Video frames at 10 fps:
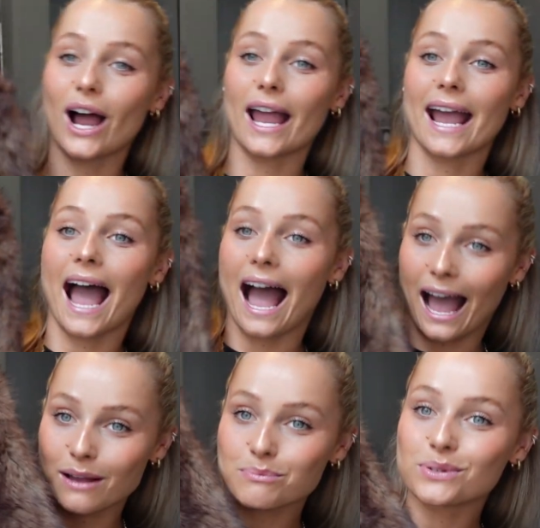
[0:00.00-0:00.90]
I
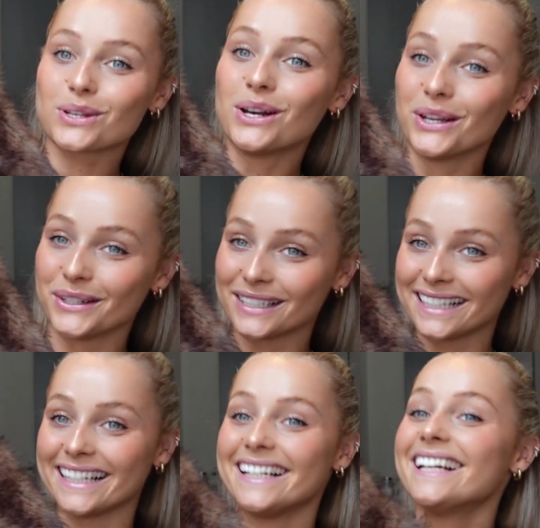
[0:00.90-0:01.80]

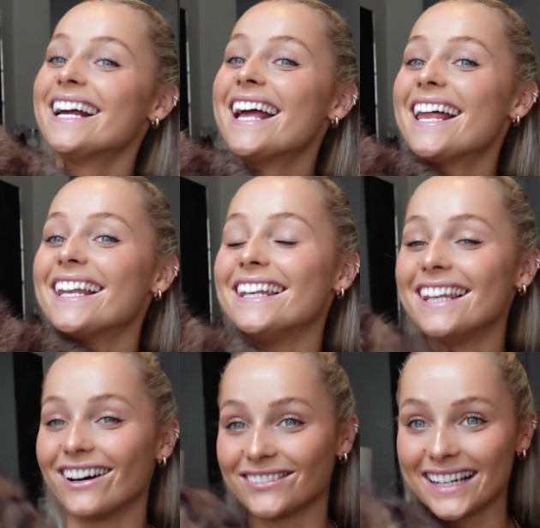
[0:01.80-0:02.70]
absolutely
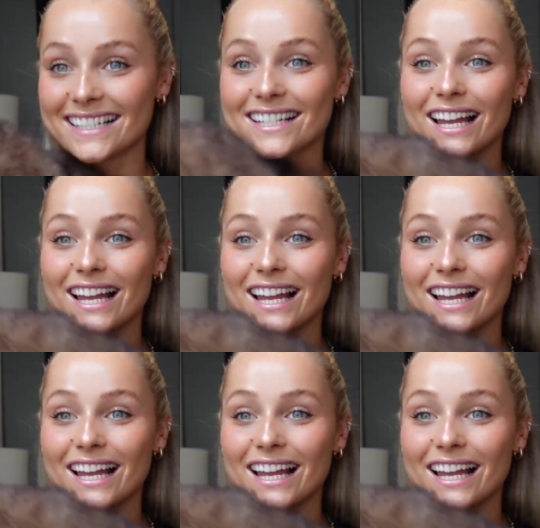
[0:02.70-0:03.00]
love it.